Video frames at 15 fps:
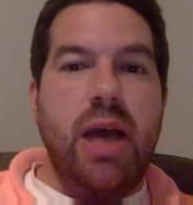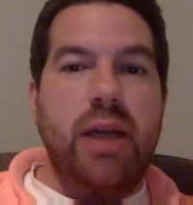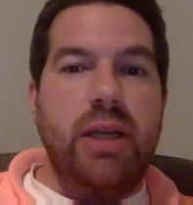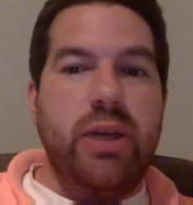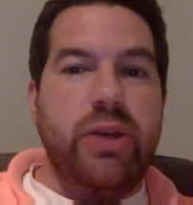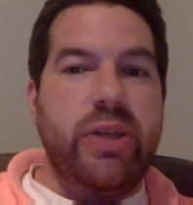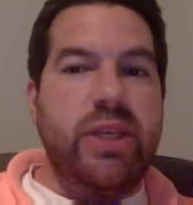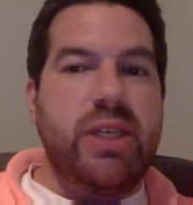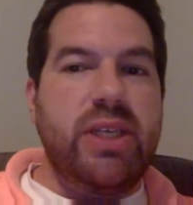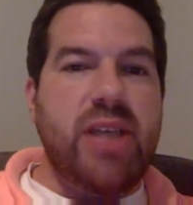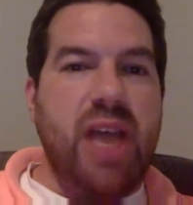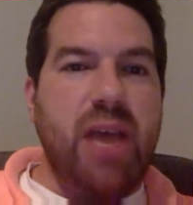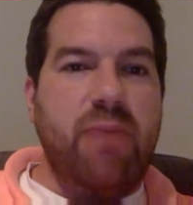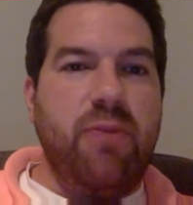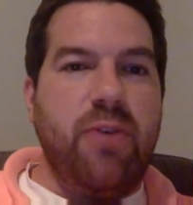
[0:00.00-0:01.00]
during this
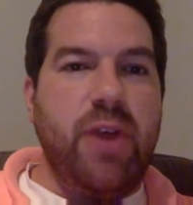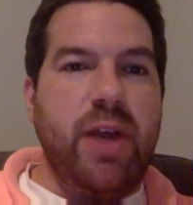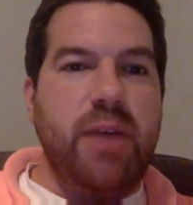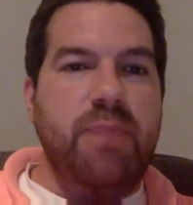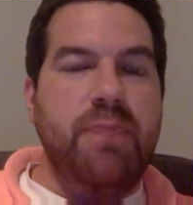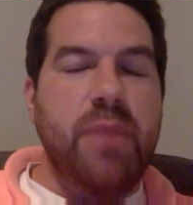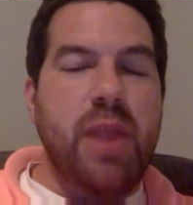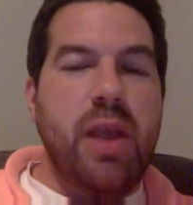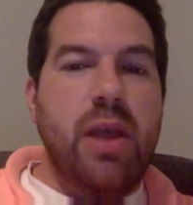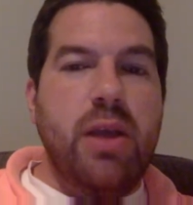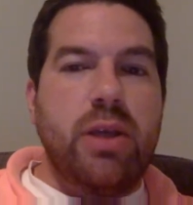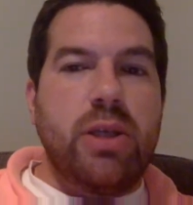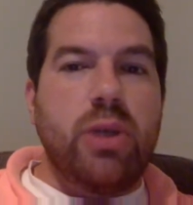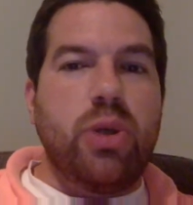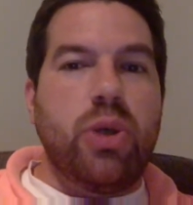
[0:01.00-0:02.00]
time frame.
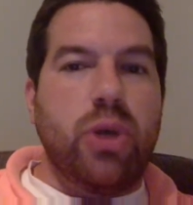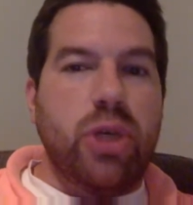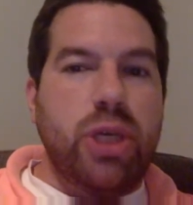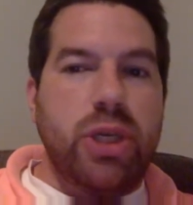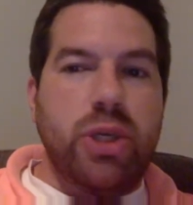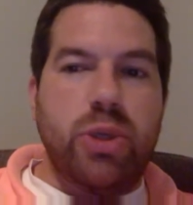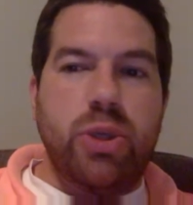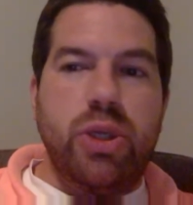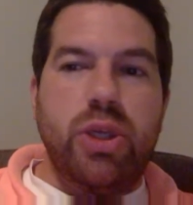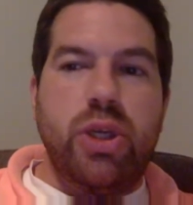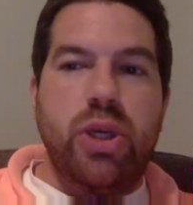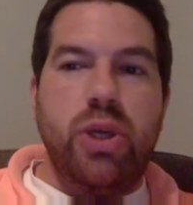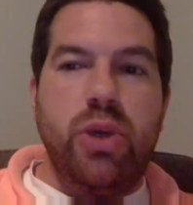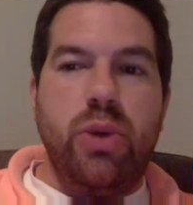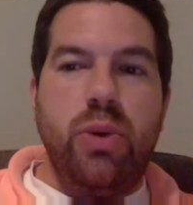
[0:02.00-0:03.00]
So Church History
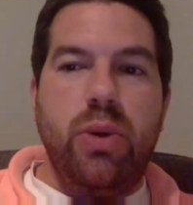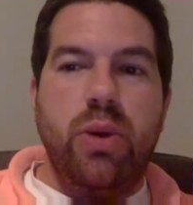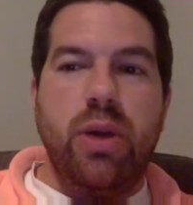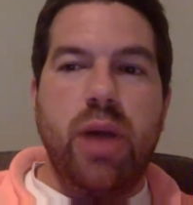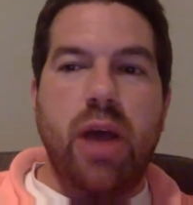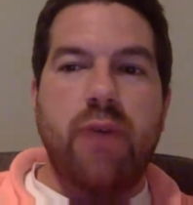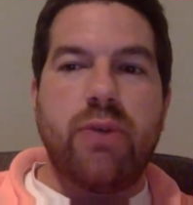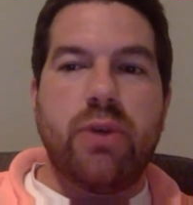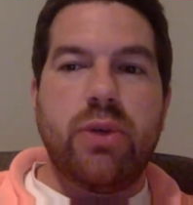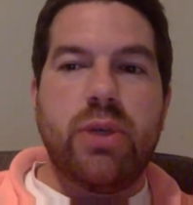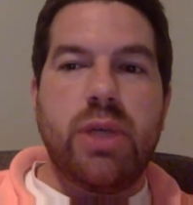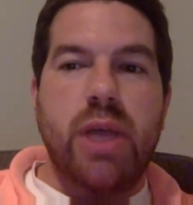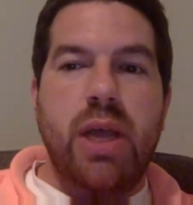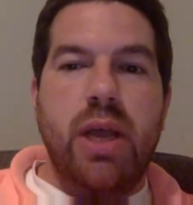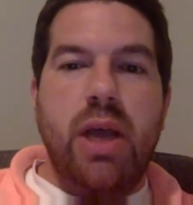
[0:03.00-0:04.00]
2
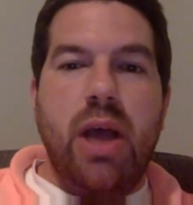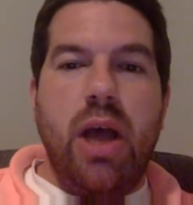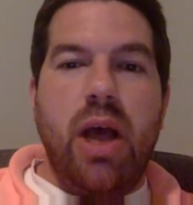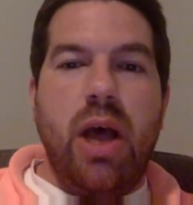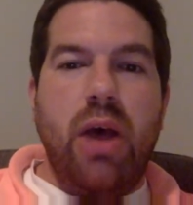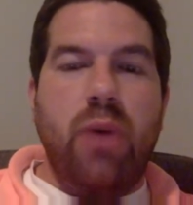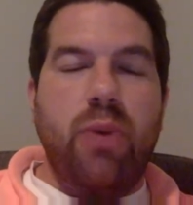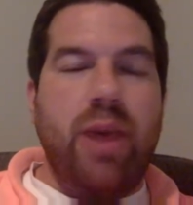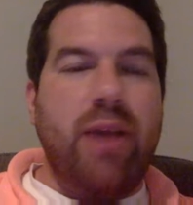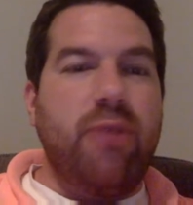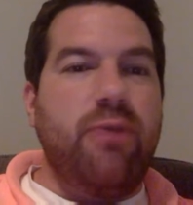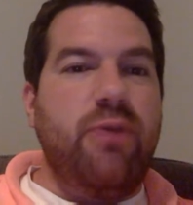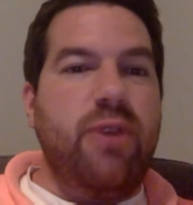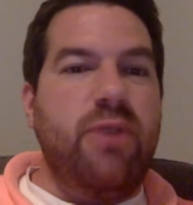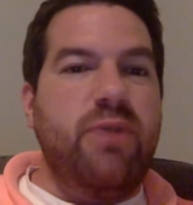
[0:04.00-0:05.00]
covers around
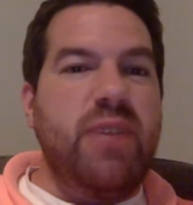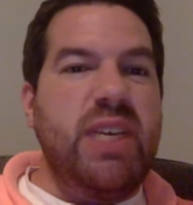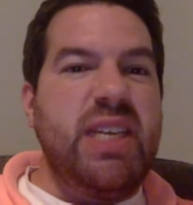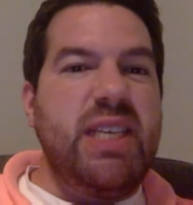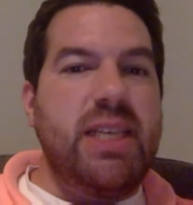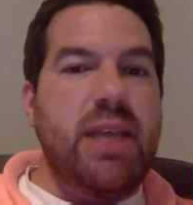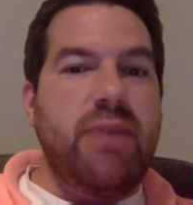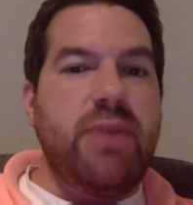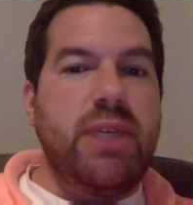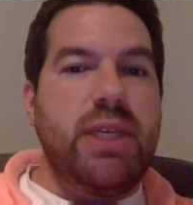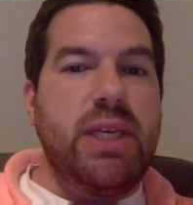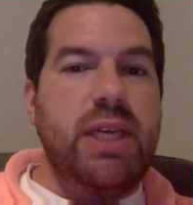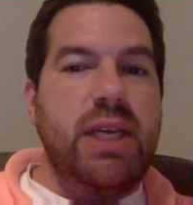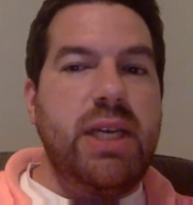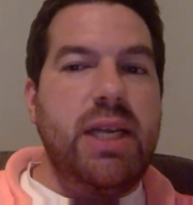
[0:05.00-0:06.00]

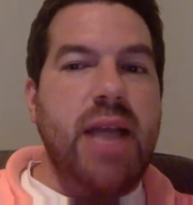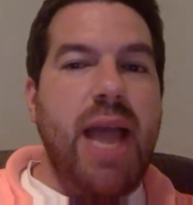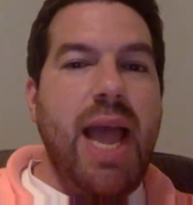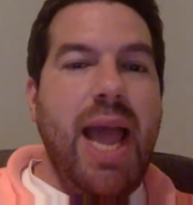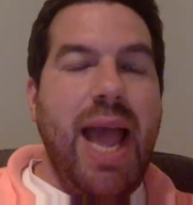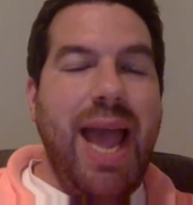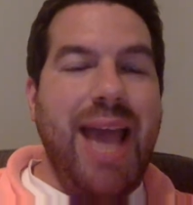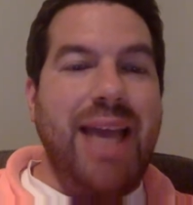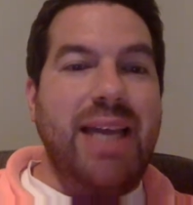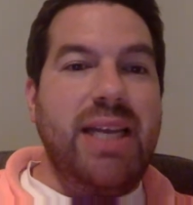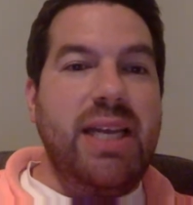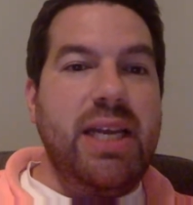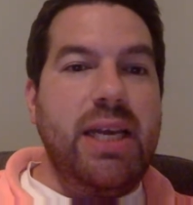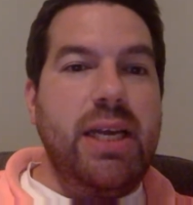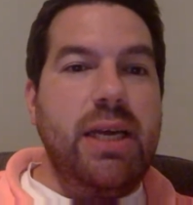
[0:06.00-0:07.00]
1517
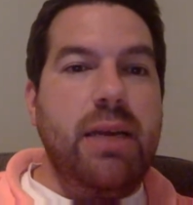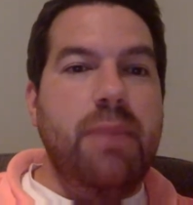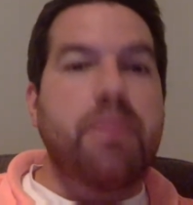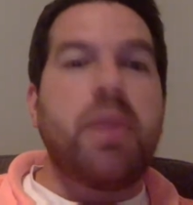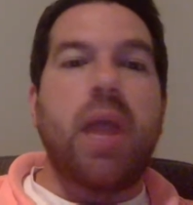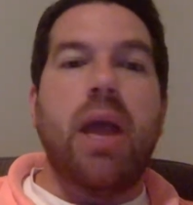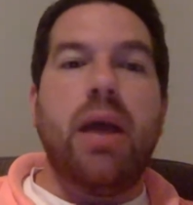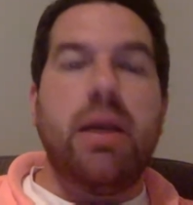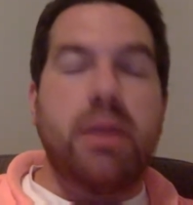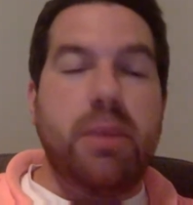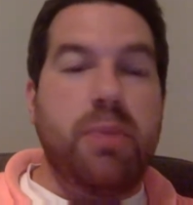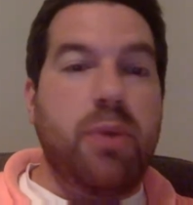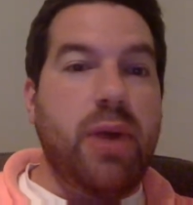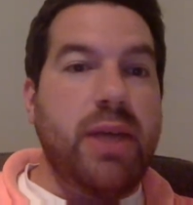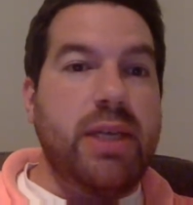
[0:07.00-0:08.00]
AD to
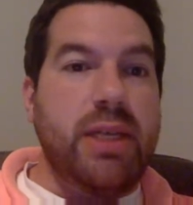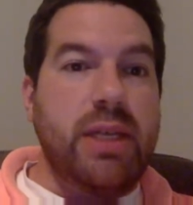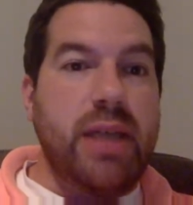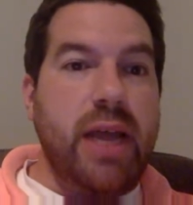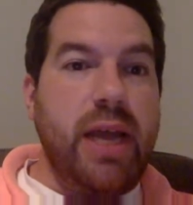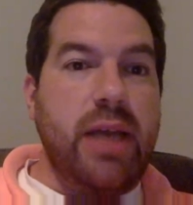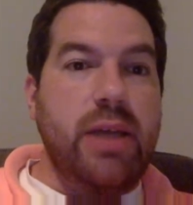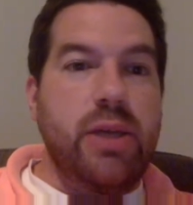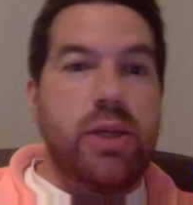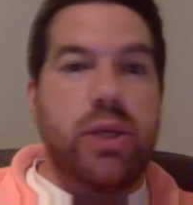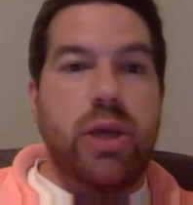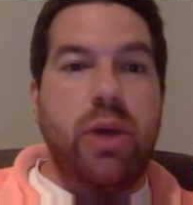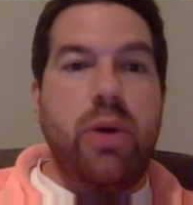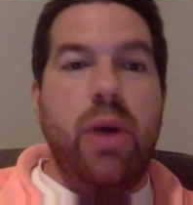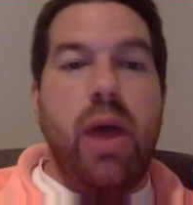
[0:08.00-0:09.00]
present day.
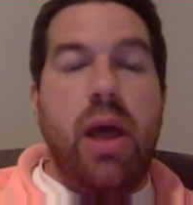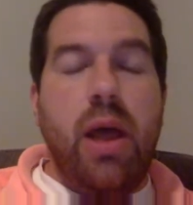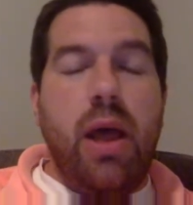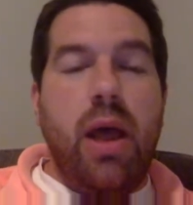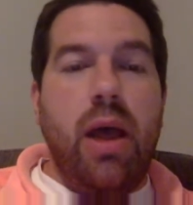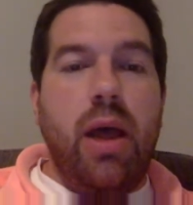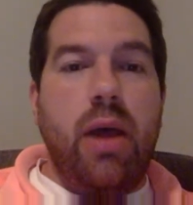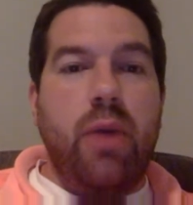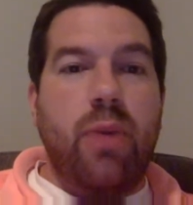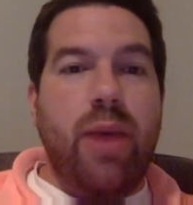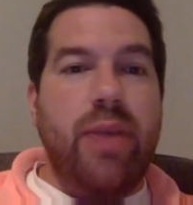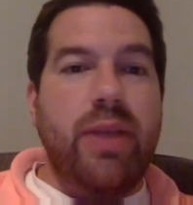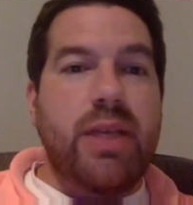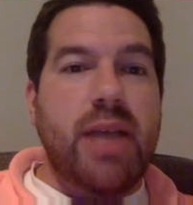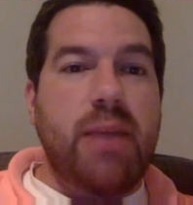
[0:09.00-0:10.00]
So
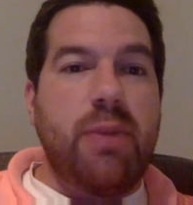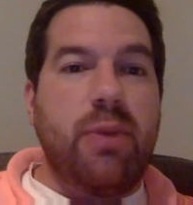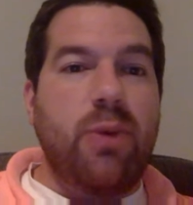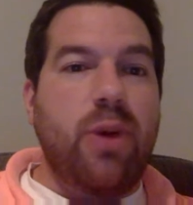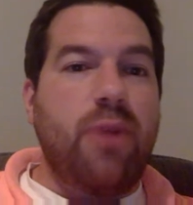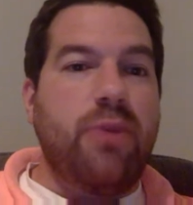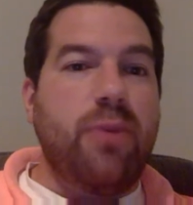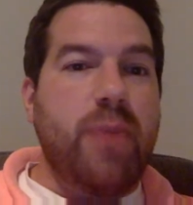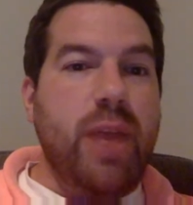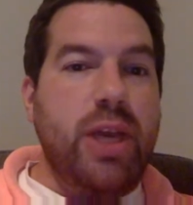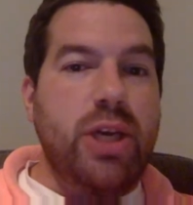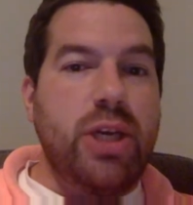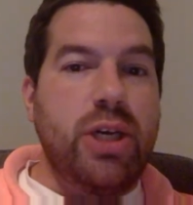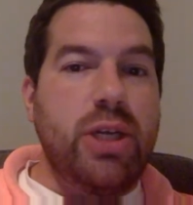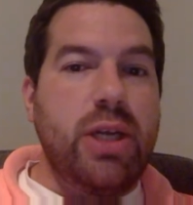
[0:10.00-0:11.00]
around the time of the
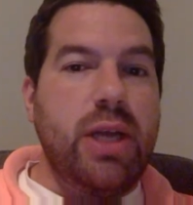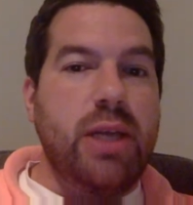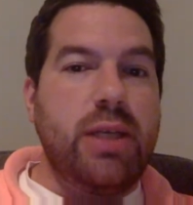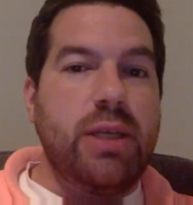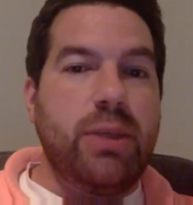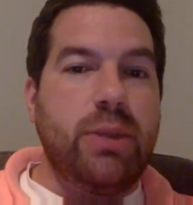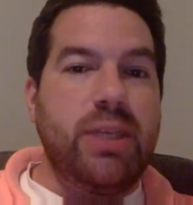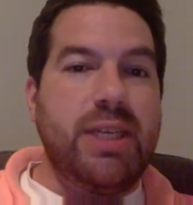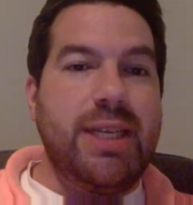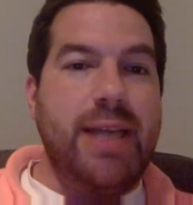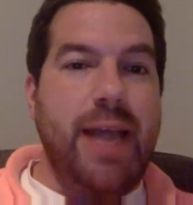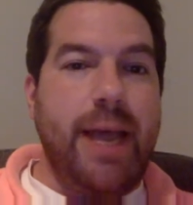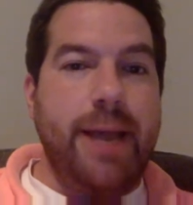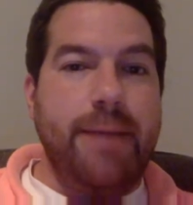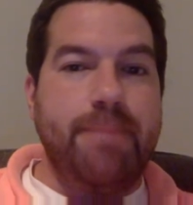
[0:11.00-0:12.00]
Reformation until
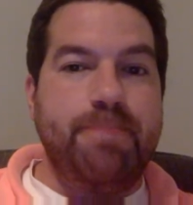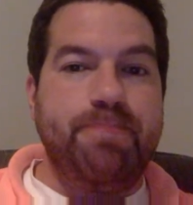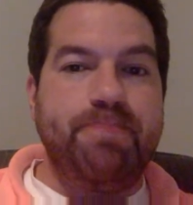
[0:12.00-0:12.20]
today.